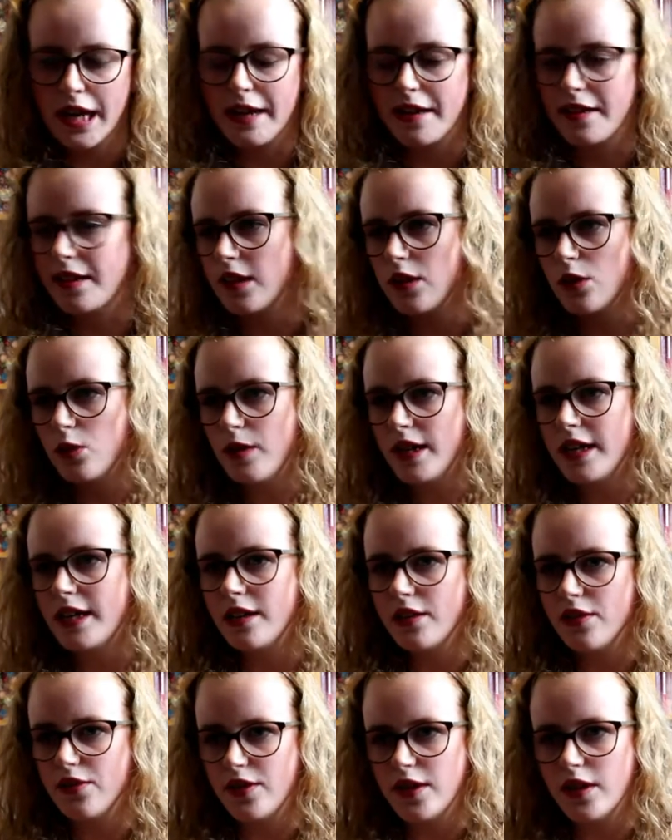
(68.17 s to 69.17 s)
I think the way
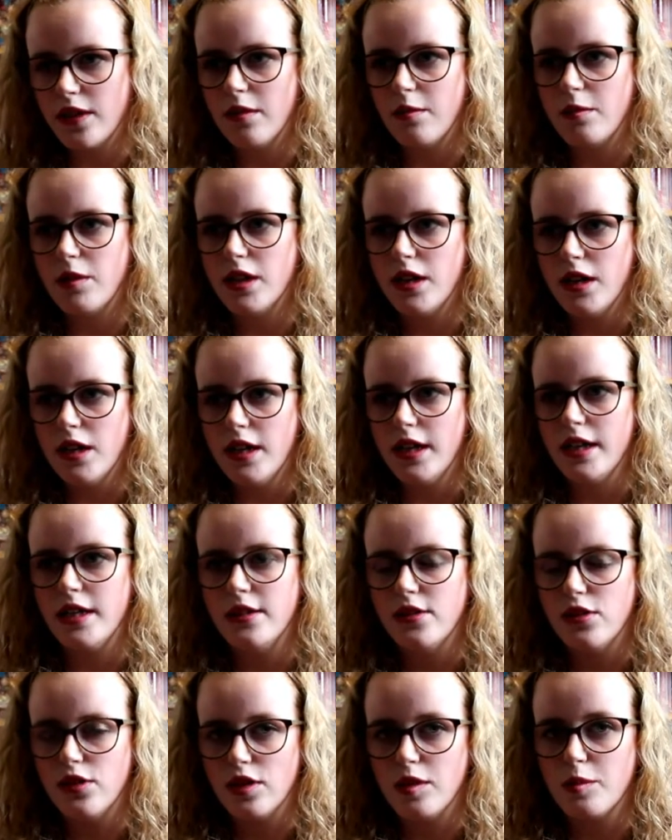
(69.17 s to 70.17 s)
it's filmed
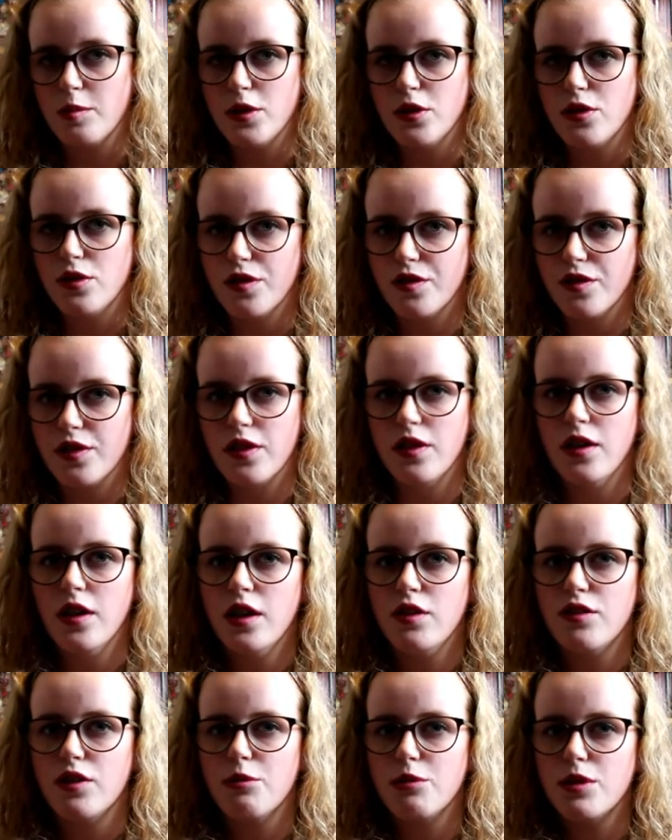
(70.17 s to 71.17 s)
is just beautiful.
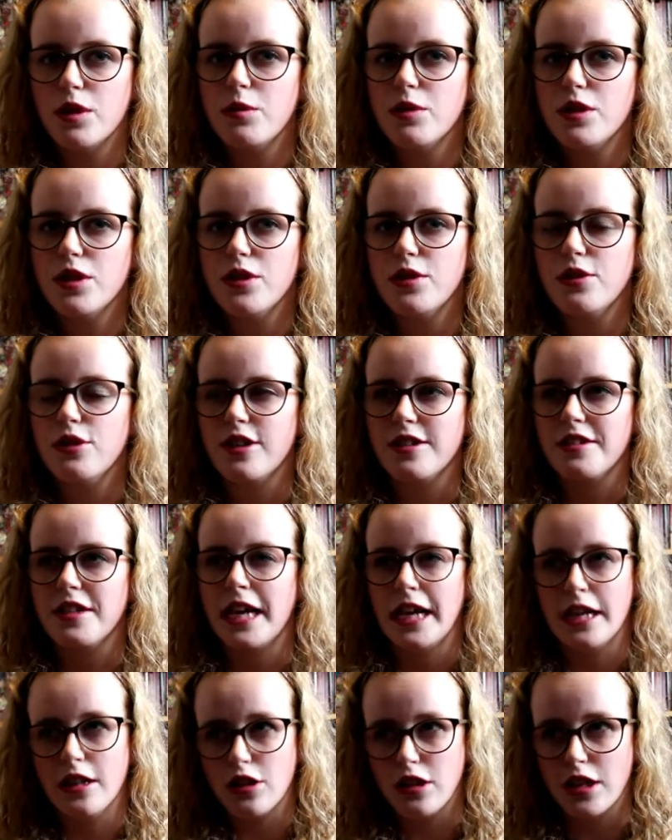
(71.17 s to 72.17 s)
From someone who doesn't
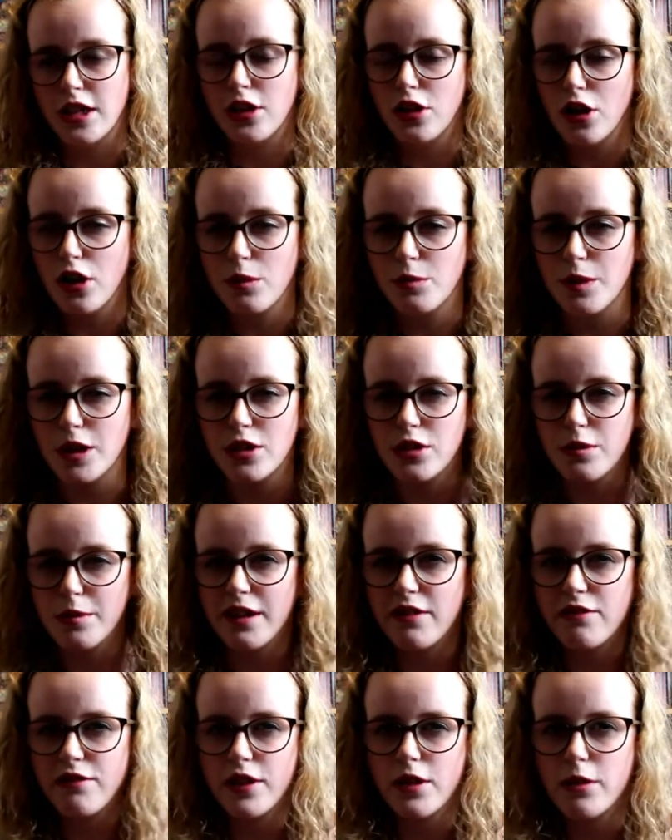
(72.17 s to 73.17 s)
actually know much
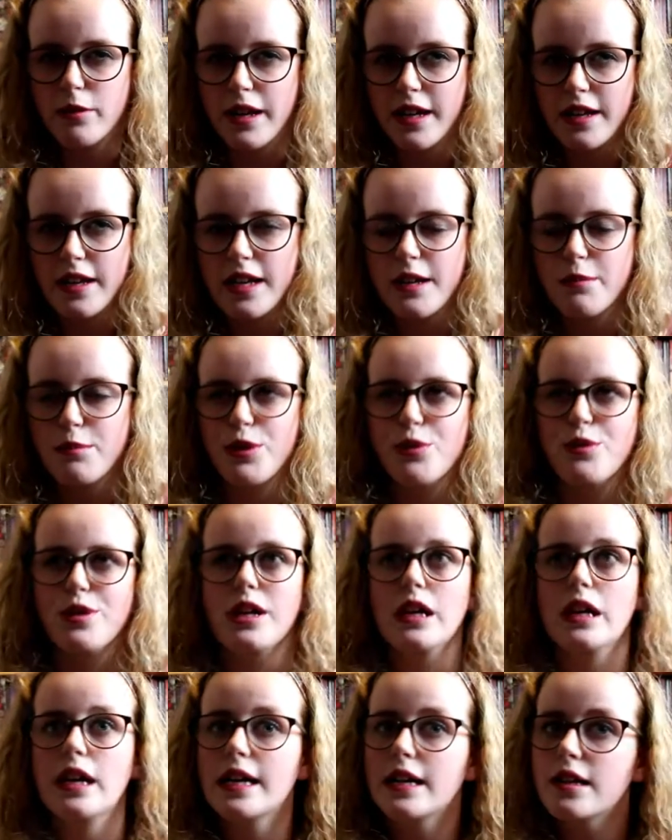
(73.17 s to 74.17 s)
about filmmaking but
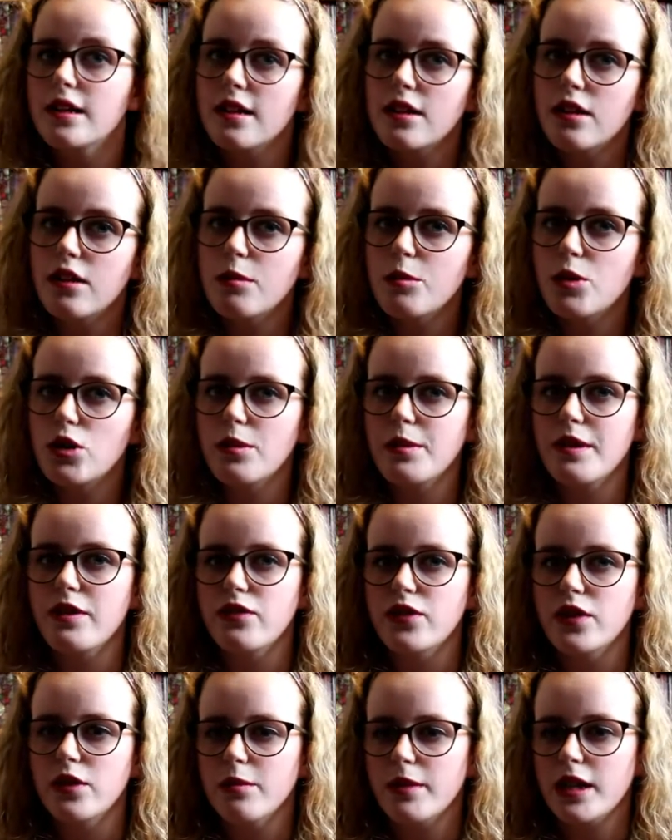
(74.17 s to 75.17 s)
would like to know more about
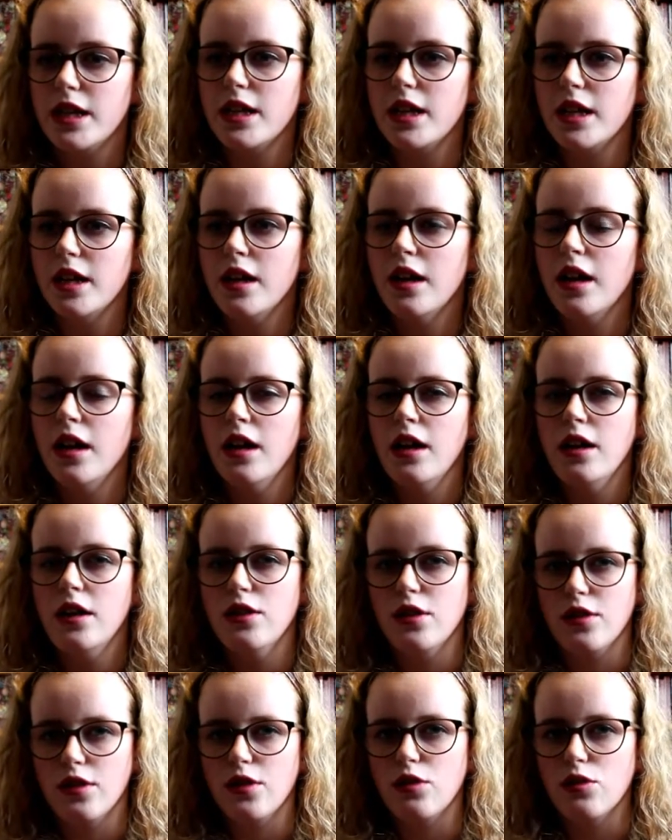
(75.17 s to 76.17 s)
filmmaking,
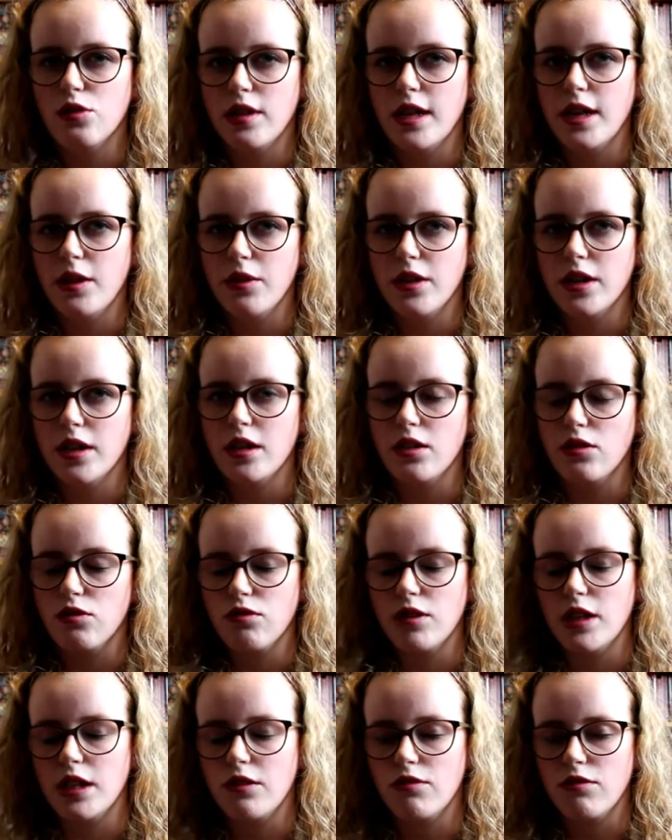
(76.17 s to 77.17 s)
The Social Network is a
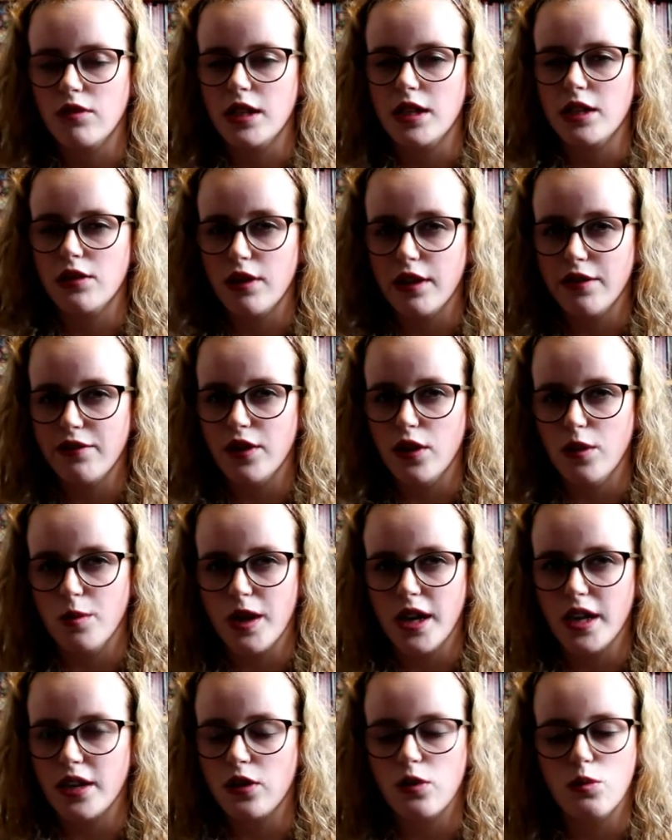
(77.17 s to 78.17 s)
really, really great film
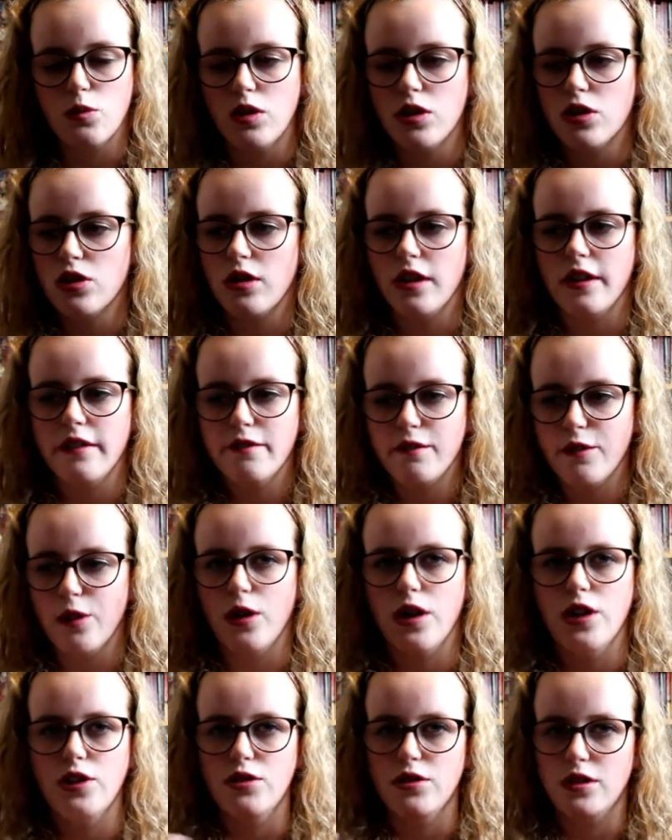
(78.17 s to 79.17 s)
that I could watch like
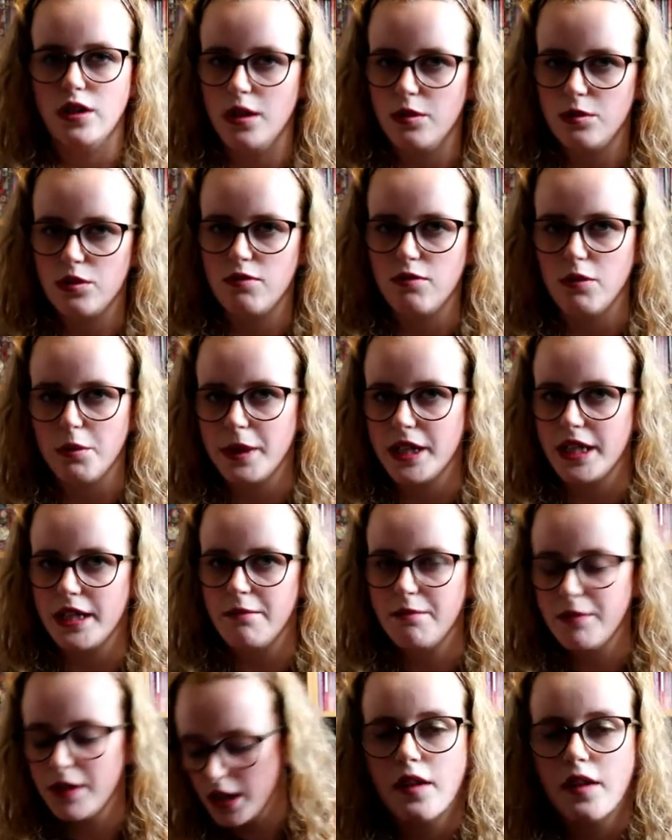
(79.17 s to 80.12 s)
four hundred times on repeat.